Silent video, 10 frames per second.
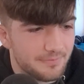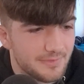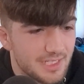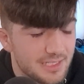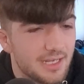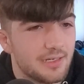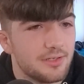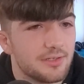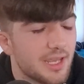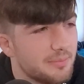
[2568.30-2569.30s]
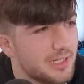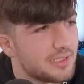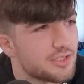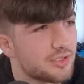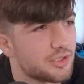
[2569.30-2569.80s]
this kid who came in
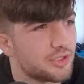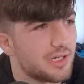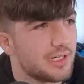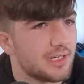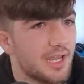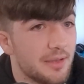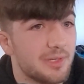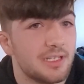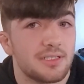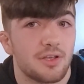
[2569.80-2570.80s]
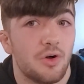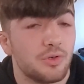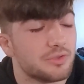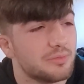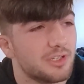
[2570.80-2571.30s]
and started training. Him and his
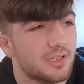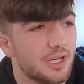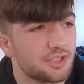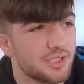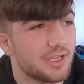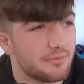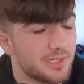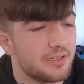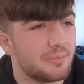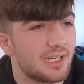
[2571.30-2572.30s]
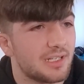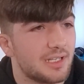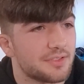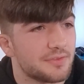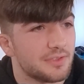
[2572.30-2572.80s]
older brother actually have been in my
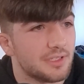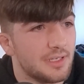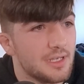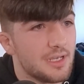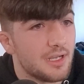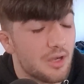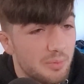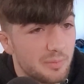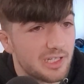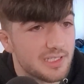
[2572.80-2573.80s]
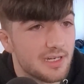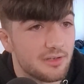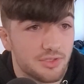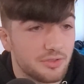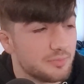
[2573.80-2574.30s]
class for a couple months now.
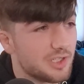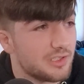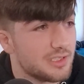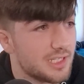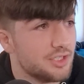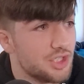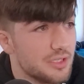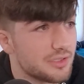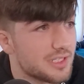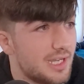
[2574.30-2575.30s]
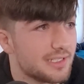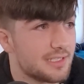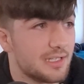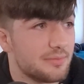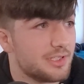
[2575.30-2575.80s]
His older brother's in Gio's class,
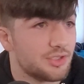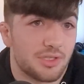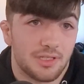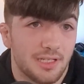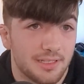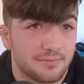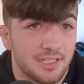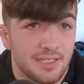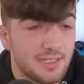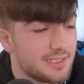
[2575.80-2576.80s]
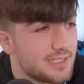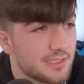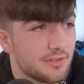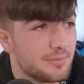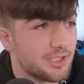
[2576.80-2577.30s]
and they've been trained like
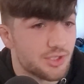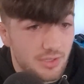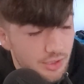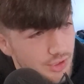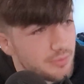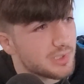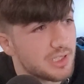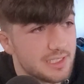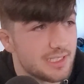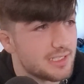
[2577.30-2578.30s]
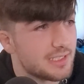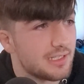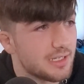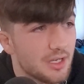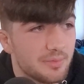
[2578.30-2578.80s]
6-7 months. So they're super consistent.
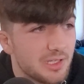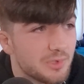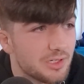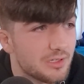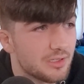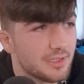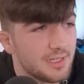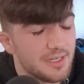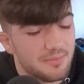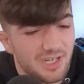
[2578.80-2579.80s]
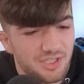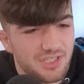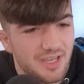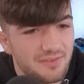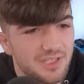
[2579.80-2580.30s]
They come in, they work hard. But I
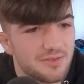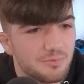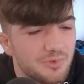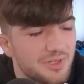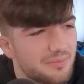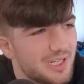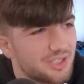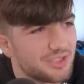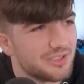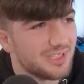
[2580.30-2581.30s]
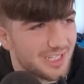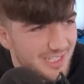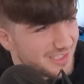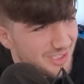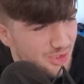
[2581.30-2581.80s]
just have this one picture. Like
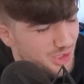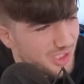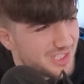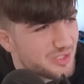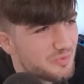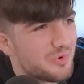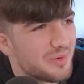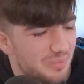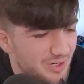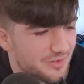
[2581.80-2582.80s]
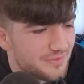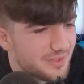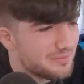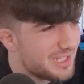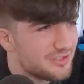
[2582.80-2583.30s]
it's just this one
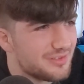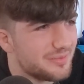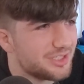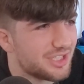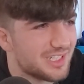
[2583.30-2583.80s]
perfect mental image. I